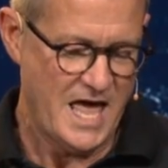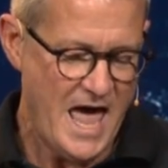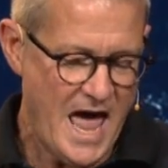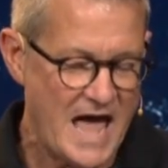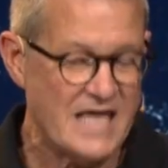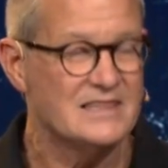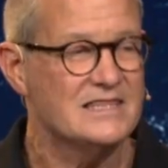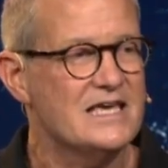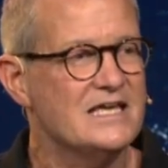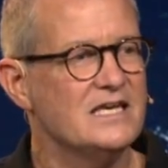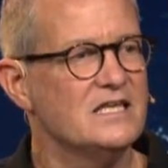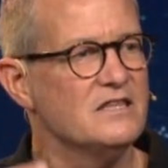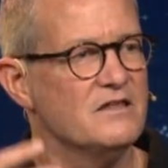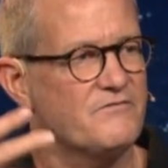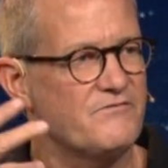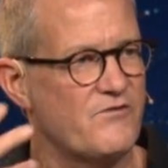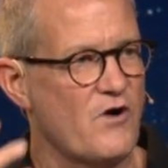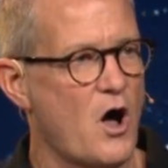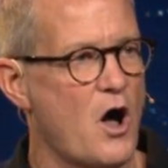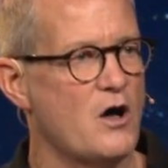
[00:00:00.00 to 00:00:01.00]
And then in the
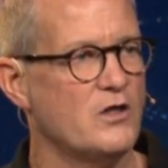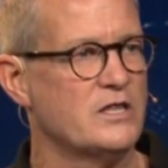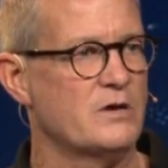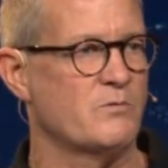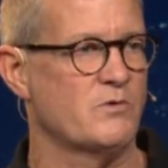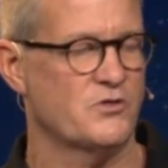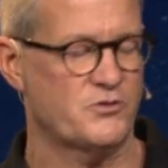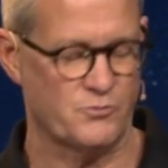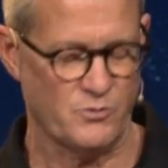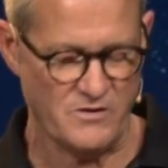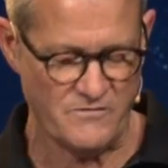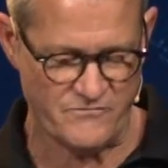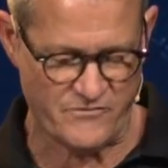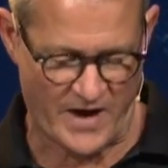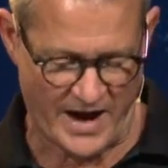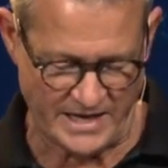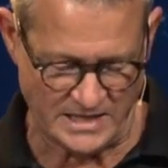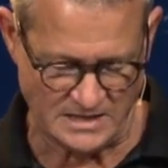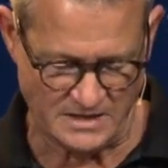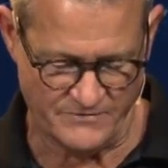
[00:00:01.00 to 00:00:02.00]
fall, there were 3
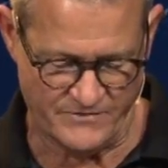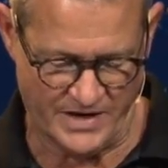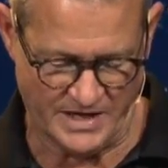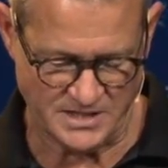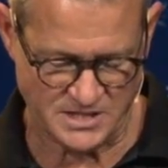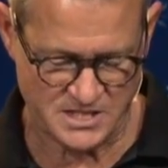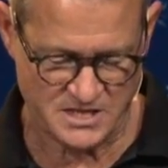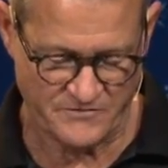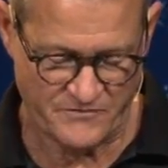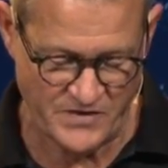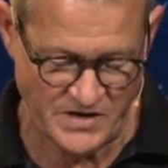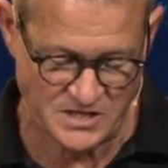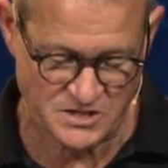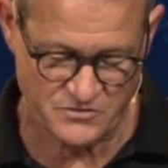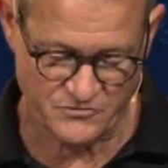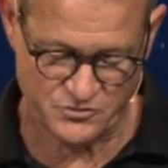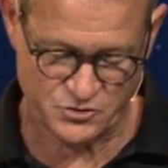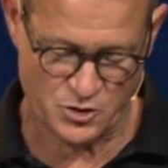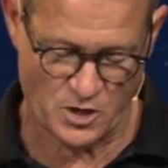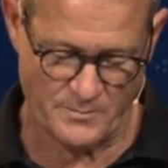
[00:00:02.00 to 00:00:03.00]
final events: the Feast
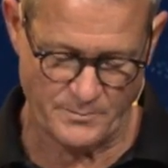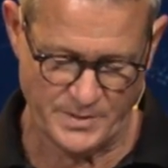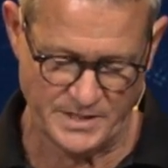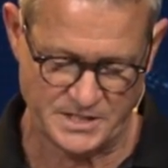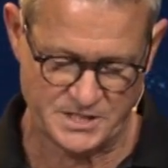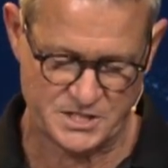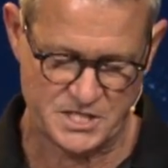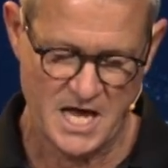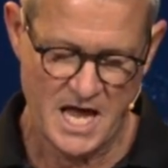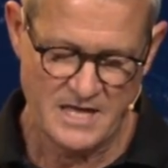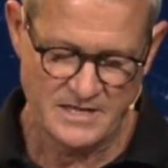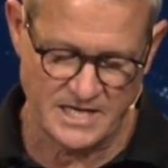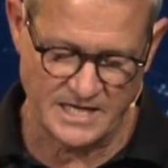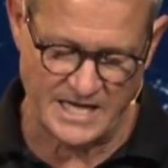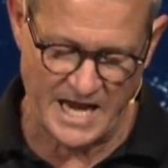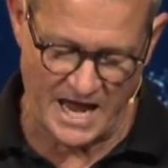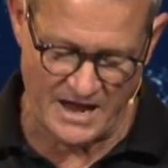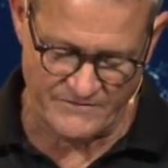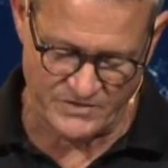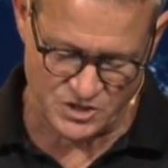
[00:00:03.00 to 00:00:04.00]
of Trumpets, the
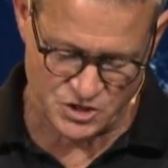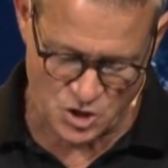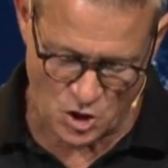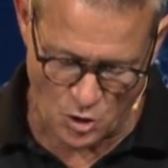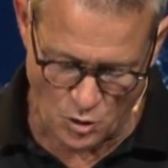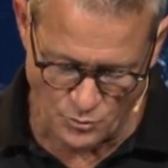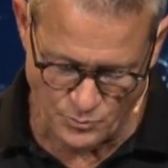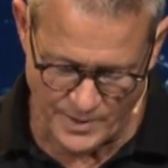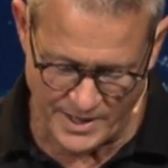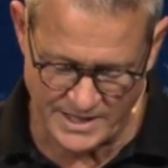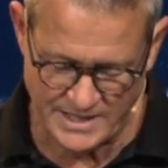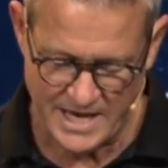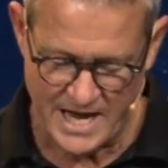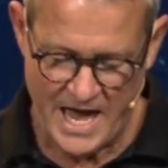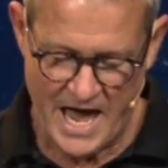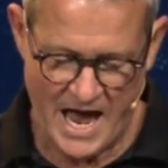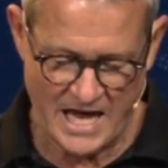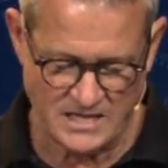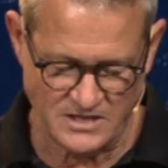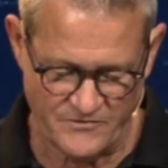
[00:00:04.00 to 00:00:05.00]
Day of Atonement,
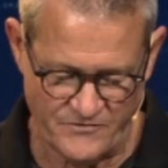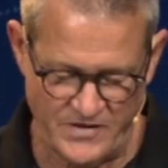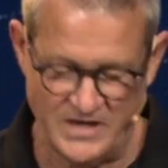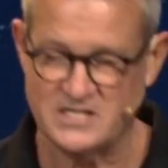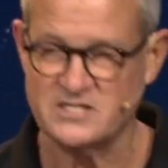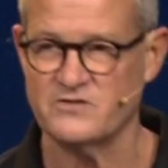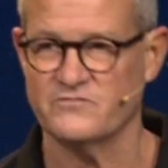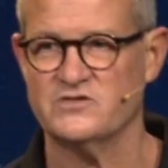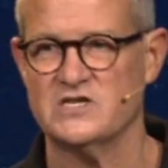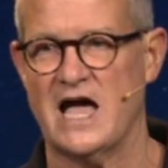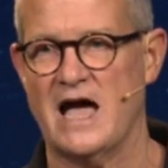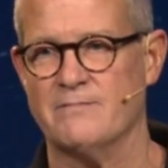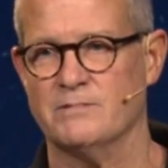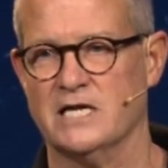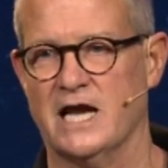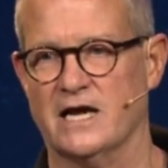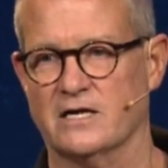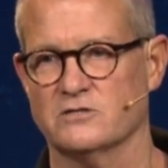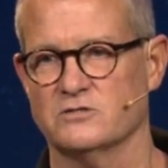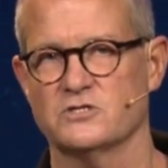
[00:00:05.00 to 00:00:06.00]
and the Feast of
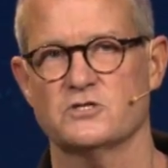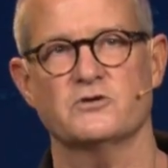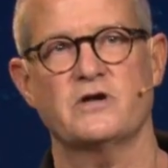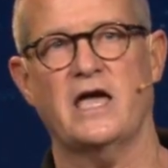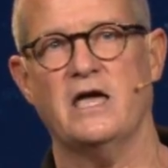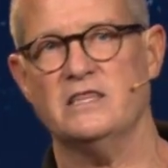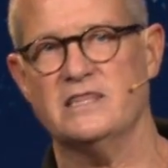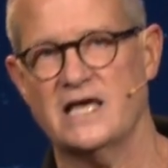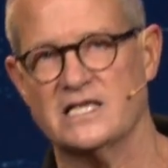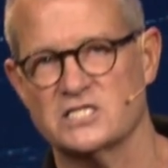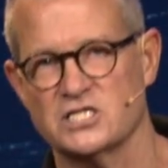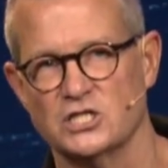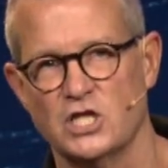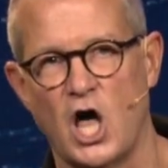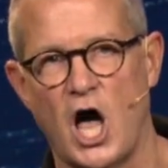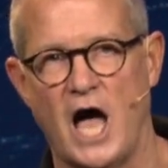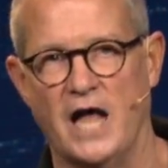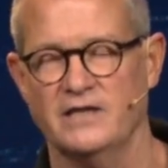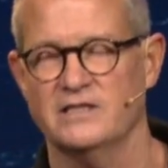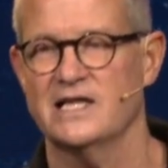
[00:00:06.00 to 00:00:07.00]
Tabernacles. Okay, that's a
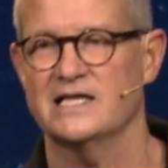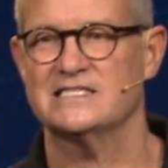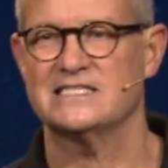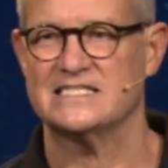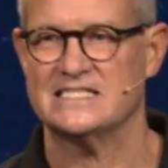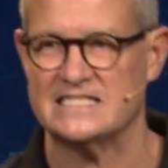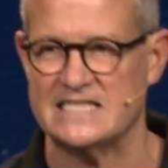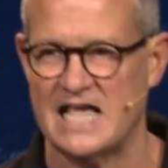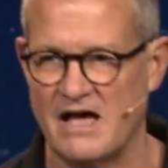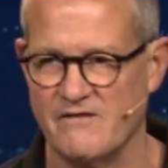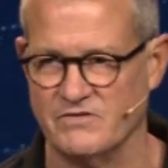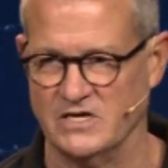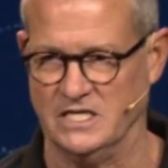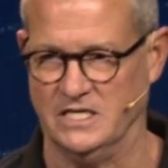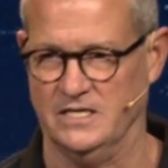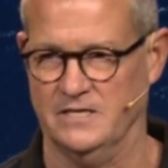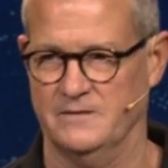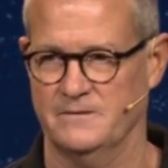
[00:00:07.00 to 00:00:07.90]
lot. That's 7.